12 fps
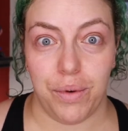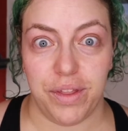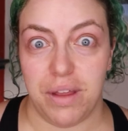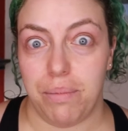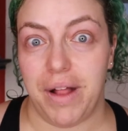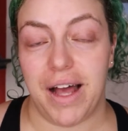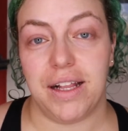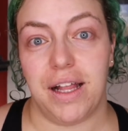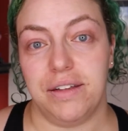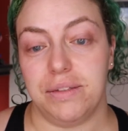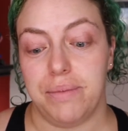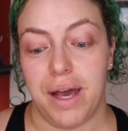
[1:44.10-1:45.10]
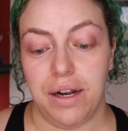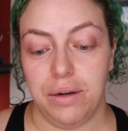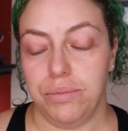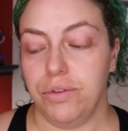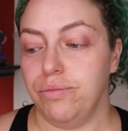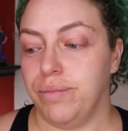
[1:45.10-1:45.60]
with the Black Lives Matter
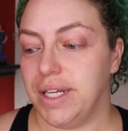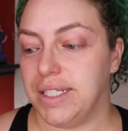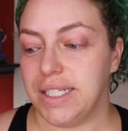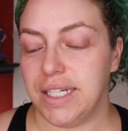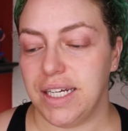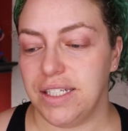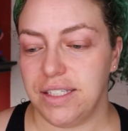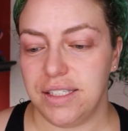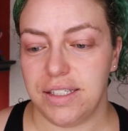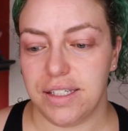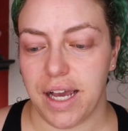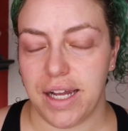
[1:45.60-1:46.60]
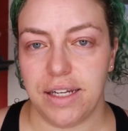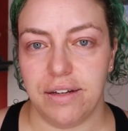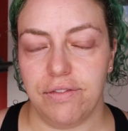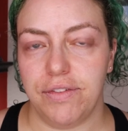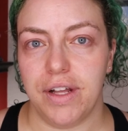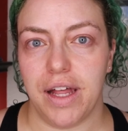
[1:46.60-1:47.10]
movement, and I just I
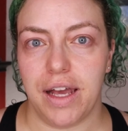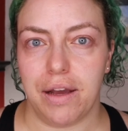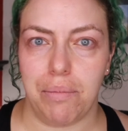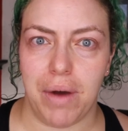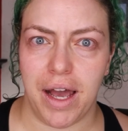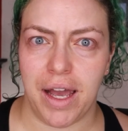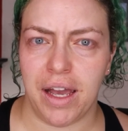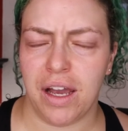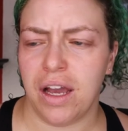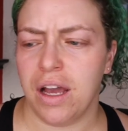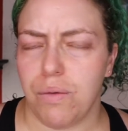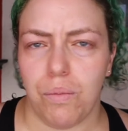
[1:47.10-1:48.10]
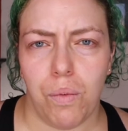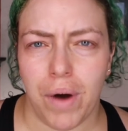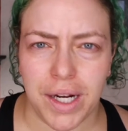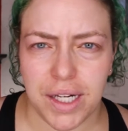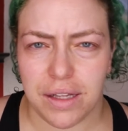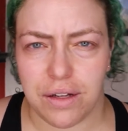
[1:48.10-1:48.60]
didn't feel like my
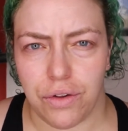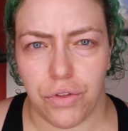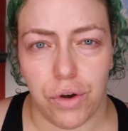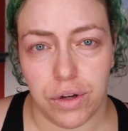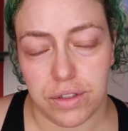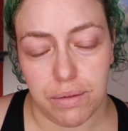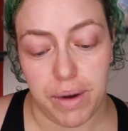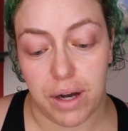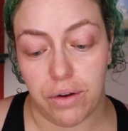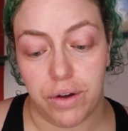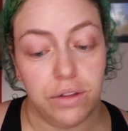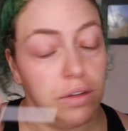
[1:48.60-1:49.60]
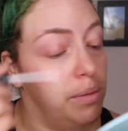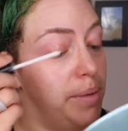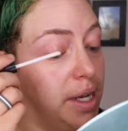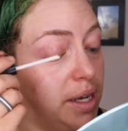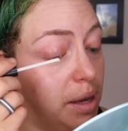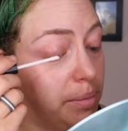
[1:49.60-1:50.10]
whiny little thoughts about going through the
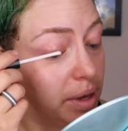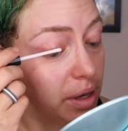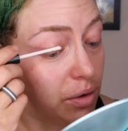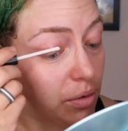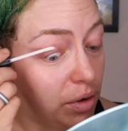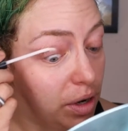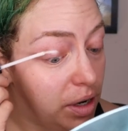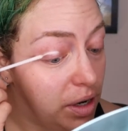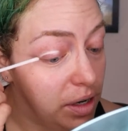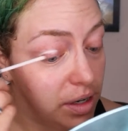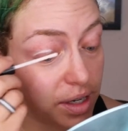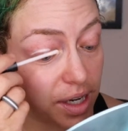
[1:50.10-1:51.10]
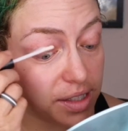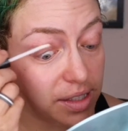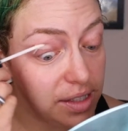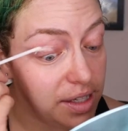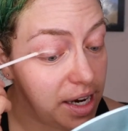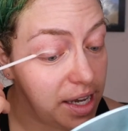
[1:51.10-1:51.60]
pandemic were
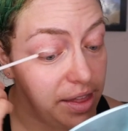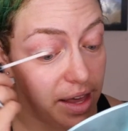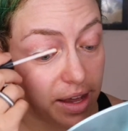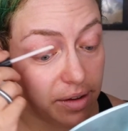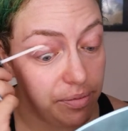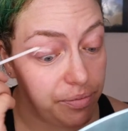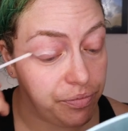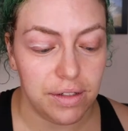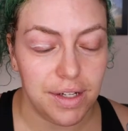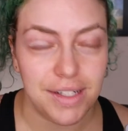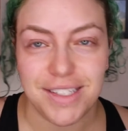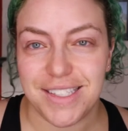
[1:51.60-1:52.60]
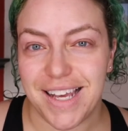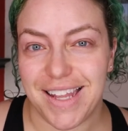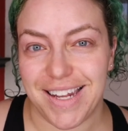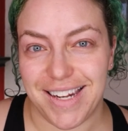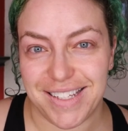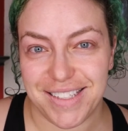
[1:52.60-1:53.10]
necessary then. Not to say
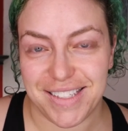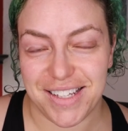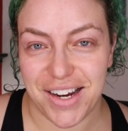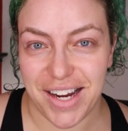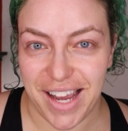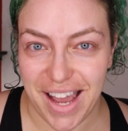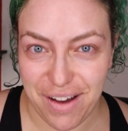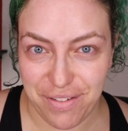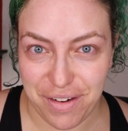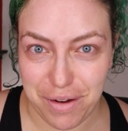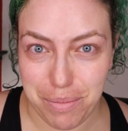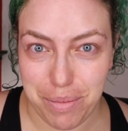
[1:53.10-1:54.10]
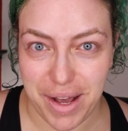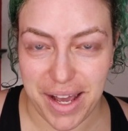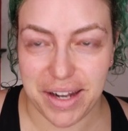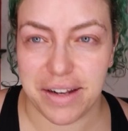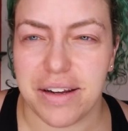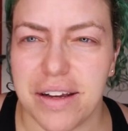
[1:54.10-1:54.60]
they're necessary ever,
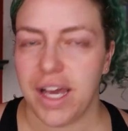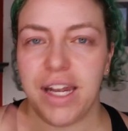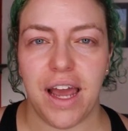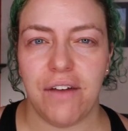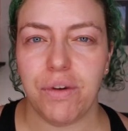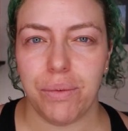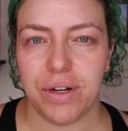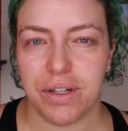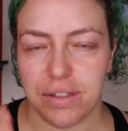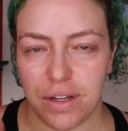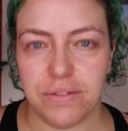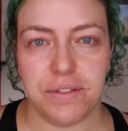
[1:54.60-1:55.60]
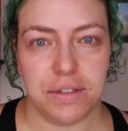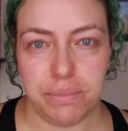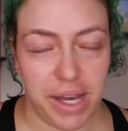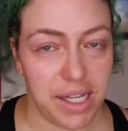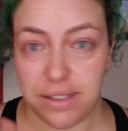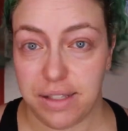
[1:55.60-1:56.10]
but and everyone deserves a
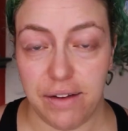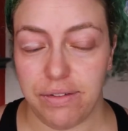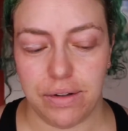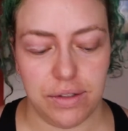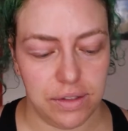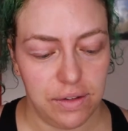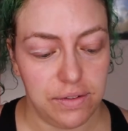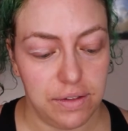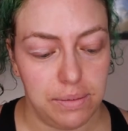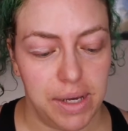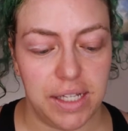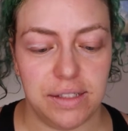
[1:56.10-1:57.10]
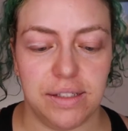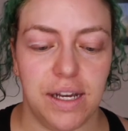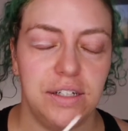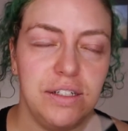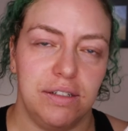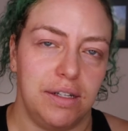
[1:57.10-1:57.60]
space. Everyone deserves a space.
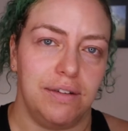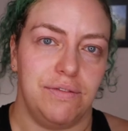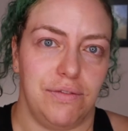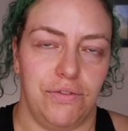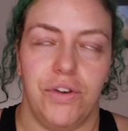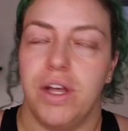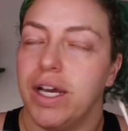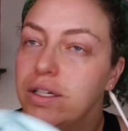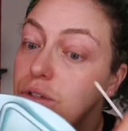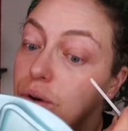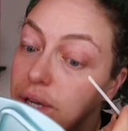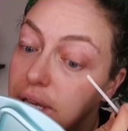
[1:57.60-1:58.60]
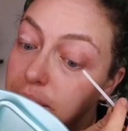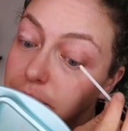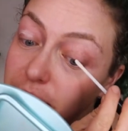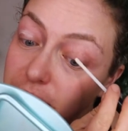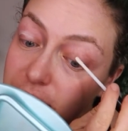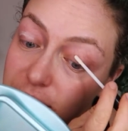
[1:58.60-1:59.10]
I just didn't feel like talking
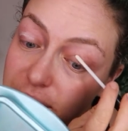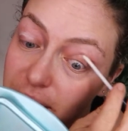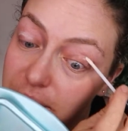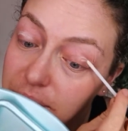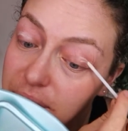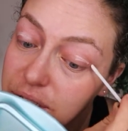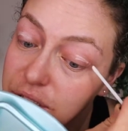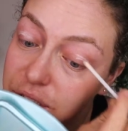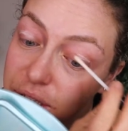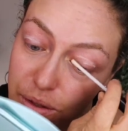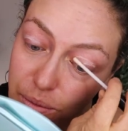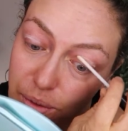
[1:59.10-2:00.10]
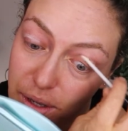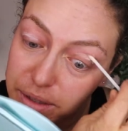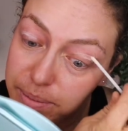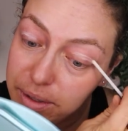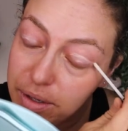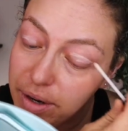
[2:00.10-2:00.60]
about it that much. The world's
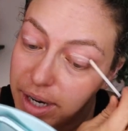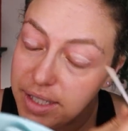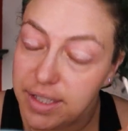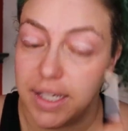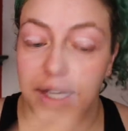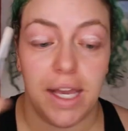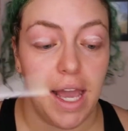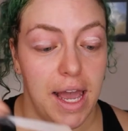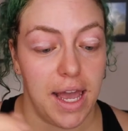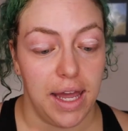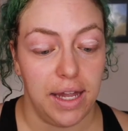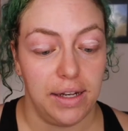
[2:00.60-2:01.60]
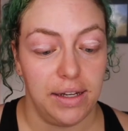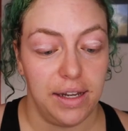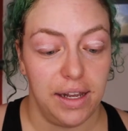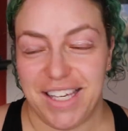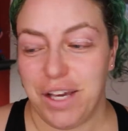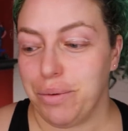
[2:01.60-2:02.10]
been crazy, and
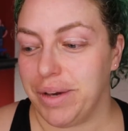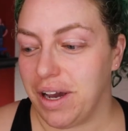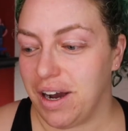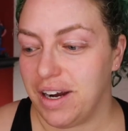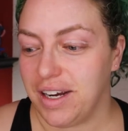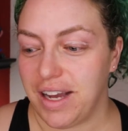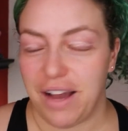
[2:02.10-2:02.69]
here we are.